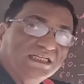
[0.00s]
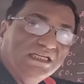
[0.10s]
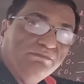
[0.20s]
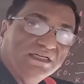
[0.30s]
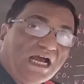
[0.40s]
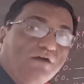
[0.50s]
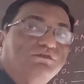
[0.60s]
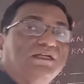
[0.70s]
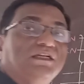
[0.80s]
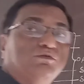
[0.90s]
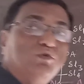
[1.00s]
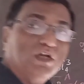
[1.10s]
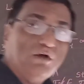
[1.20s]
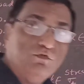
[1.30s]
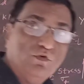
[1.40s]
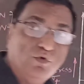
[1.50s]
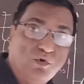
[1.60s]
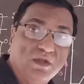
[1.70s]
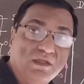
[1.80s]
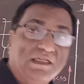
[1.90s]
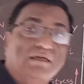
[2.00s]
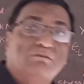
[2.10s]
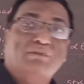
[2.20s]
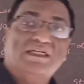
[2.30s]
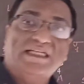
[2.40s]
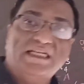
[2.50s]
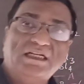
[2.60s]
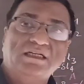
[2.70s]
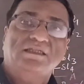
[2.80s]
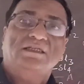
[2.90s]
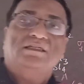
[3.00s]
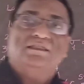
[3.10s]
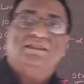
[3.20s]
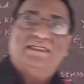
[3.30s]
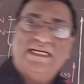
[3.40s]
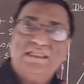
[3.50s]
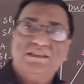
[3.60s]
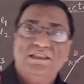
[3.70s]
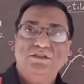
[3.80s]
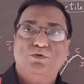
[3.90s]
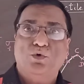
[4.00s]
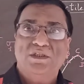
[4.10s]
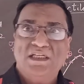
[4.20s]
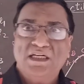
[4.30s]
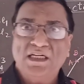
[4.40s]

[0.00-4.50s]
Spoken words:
limit, after removal of load, material gets its original